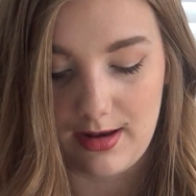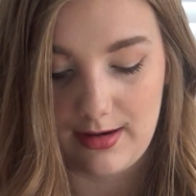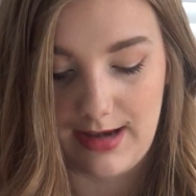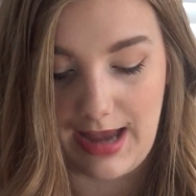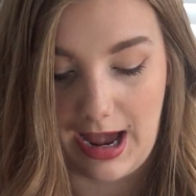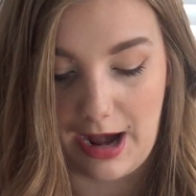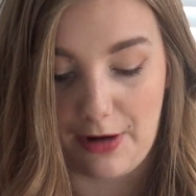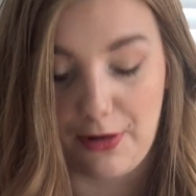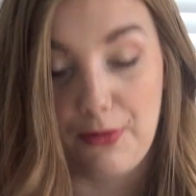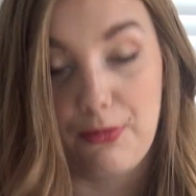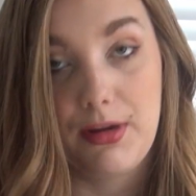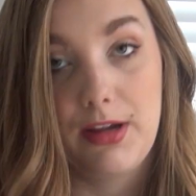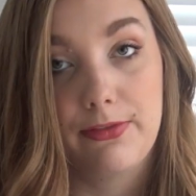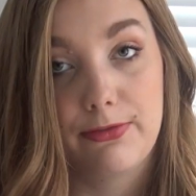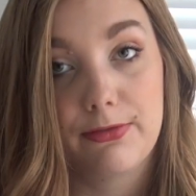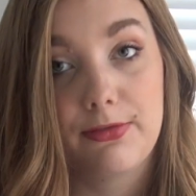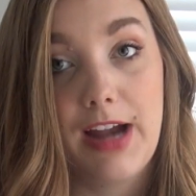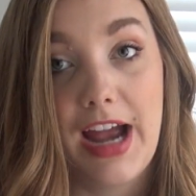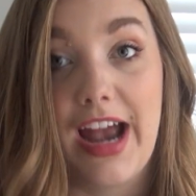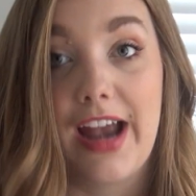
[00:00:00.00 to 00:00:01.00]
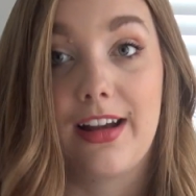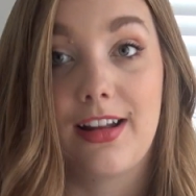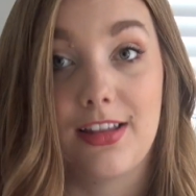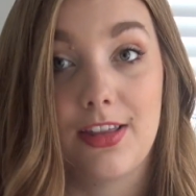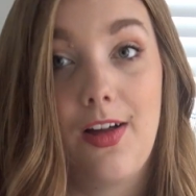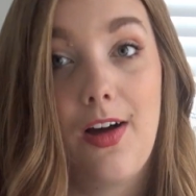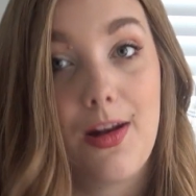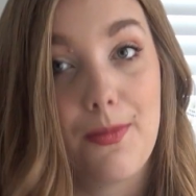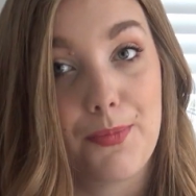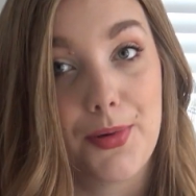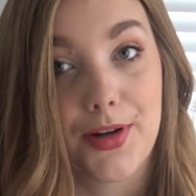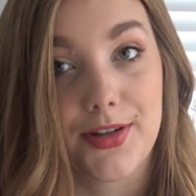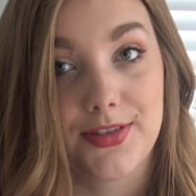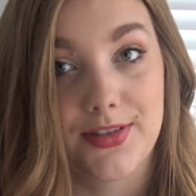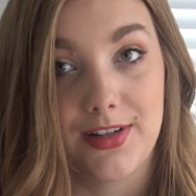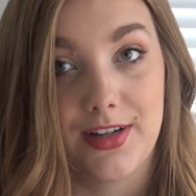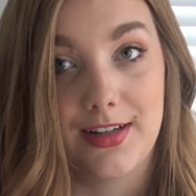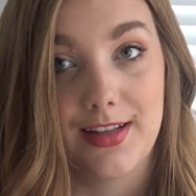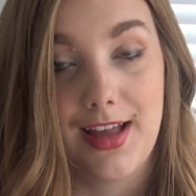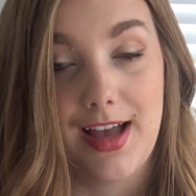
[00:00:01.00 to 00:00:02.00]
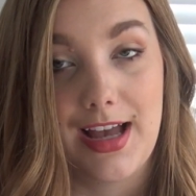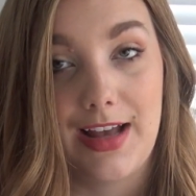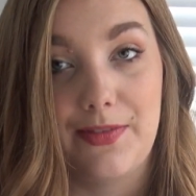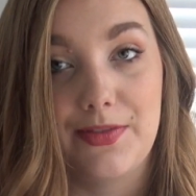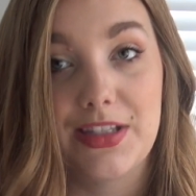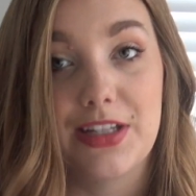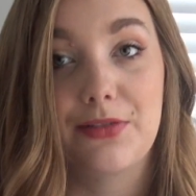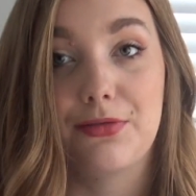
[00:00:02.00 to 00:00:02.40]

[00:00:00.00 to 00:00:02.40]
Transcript: Now, we've read a lot of books in our lives